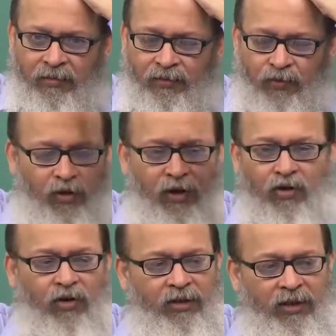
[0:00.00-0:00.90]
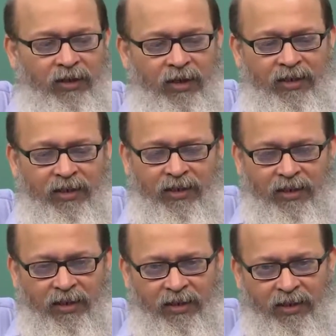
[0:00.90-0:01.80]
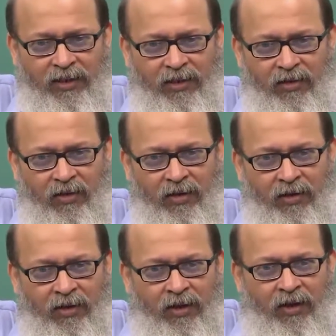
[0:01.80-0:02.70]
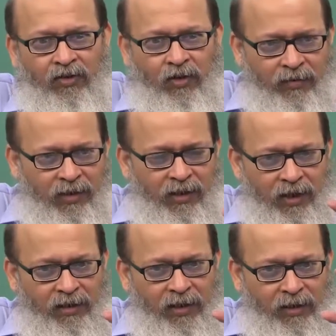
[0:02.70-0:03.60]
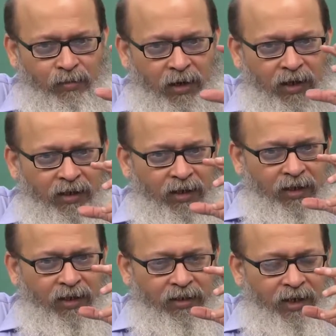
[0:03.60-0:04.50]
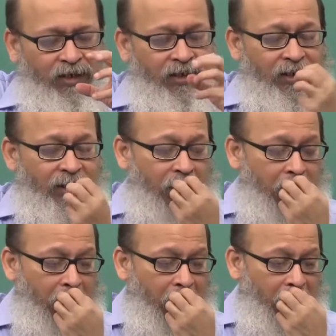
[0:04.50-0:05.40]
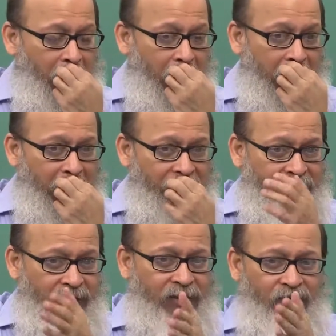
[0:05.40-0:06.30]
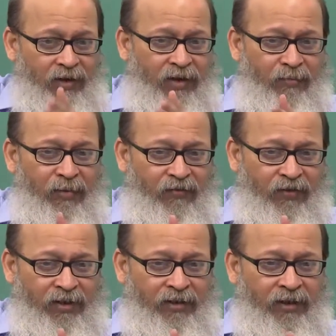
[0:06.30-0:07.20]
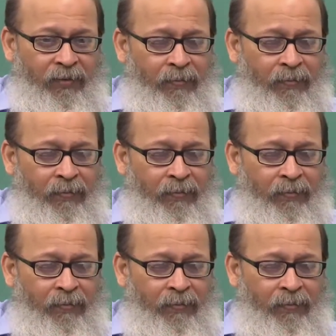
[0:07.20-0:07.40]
fooling all the intelligence agencies and all. So, obviously, they are smart, their intelligence and their cognitive skills are working perfect,